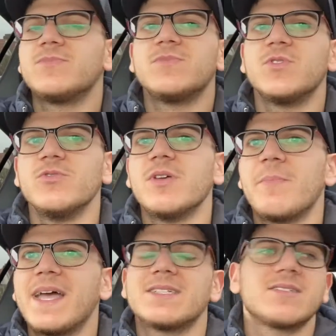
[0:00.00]
do the
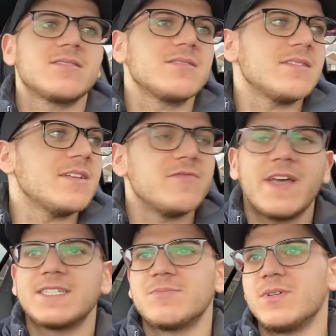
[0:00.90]
best
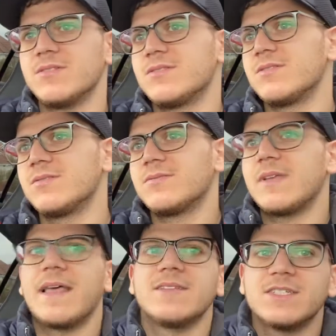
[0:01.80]
investment
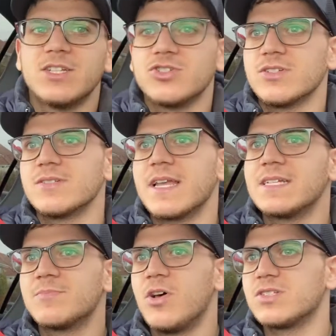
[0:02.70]
and decisions
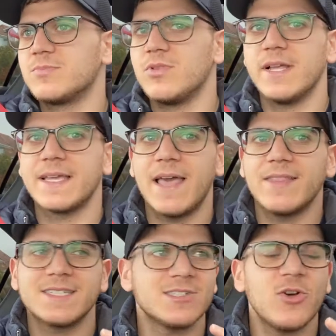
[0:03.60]
as possible. Again,
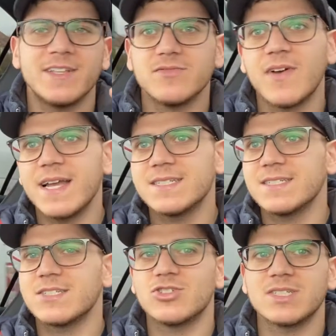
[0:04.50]
this is not advice,
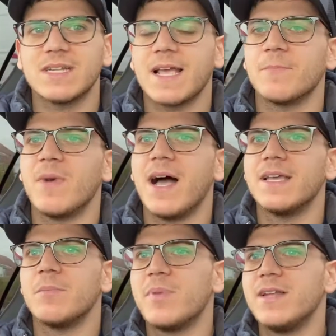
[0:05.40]
this is just like my
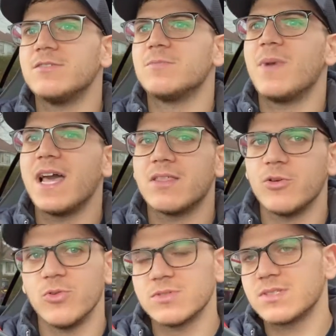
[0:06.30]
opinion, my
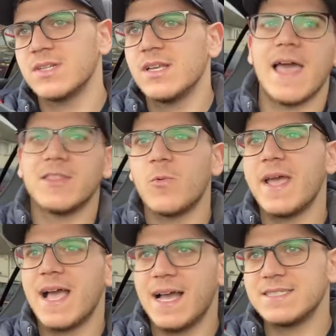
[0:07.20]
thoughts, and the
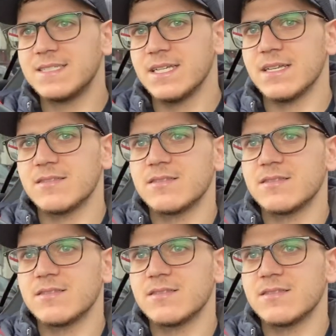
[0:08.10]
way I see it.